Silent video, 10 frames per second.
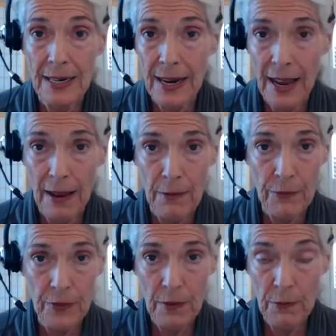
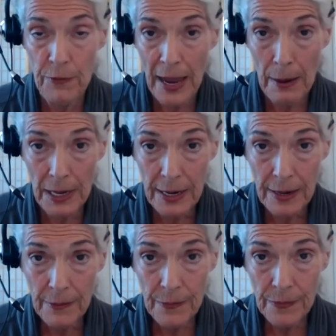have family
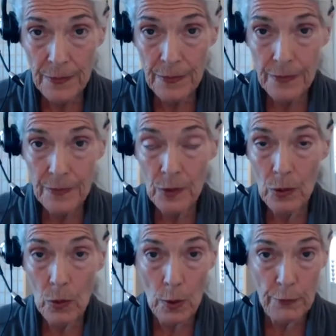
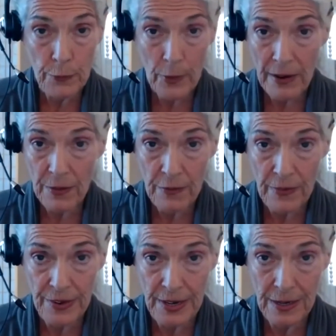or friends
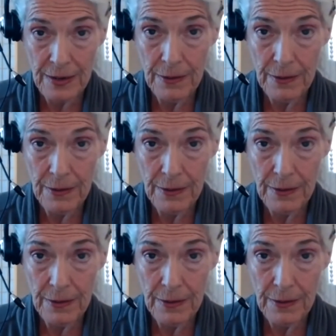visit.